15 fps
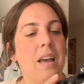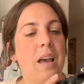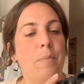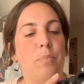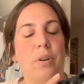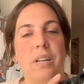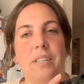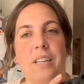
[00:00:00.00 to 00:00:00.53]
I'm
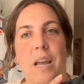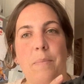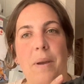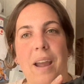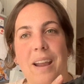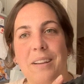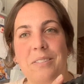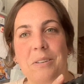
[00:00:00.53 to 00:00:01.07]
pretty type
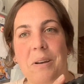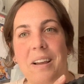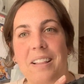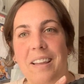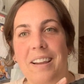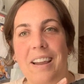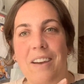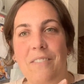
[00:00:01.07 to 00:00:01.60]
A, so I
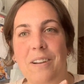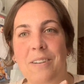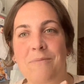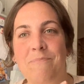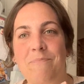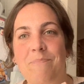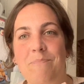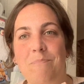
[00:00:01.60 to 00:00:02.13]
like having
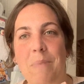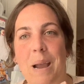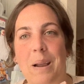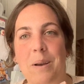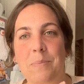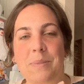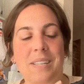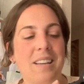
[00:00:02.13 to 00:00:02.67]

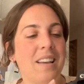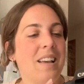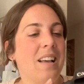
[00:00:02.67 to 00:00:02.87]
backups.